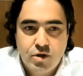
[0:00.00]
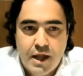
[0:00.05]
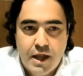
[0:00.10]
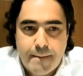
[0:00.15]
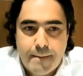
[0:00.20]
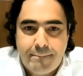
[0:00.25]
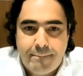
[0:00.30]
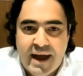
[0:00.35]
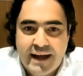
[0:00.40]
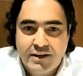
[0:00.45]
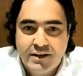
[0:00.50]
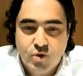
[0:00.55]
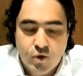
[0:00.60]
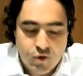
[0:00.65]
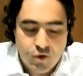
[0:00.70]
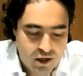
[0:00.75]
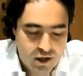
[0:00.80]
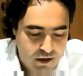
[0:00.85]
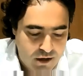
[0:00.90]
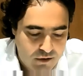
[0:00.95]
impact
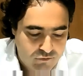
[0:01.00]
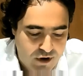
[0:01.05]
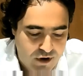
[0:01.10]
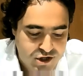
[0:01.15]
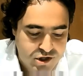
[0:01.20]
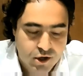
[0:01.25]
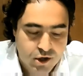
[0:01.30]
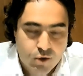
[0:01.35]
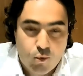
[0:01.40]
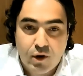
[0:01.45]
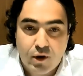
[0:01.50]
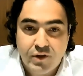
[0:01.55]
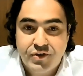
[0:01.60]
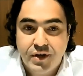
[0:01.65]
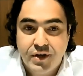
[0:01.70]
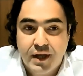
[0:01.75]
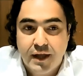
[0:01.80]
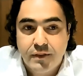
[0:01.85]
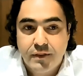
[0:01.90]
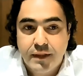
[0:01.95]
on the racial
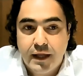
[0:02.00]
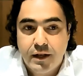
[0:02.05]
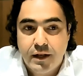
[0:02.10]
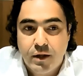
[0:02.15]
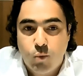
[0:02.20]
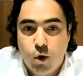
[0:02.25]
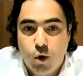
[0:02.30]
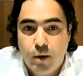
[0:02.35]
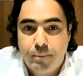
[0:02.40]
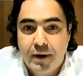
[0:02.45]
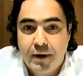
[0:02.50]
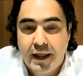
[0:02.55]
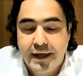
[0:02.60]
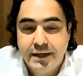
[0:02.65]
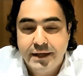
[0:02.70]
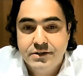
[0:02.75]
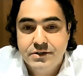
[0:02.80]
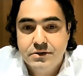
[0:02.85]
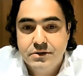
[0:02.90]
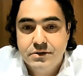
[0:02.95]
equality in the
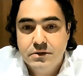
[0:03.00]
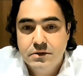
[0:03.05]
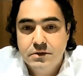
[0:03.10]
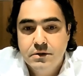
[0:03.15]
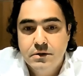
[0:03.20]
workplace?